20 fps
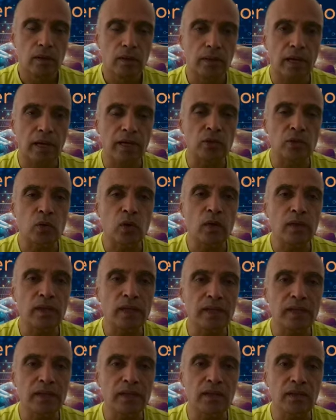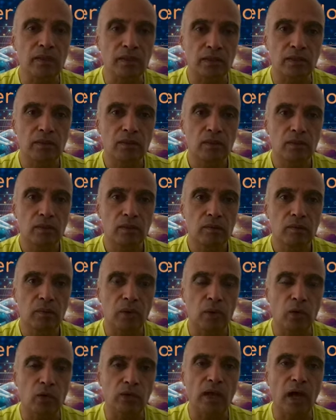That is called taking risk
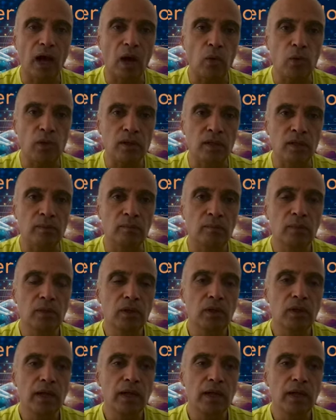because the outcome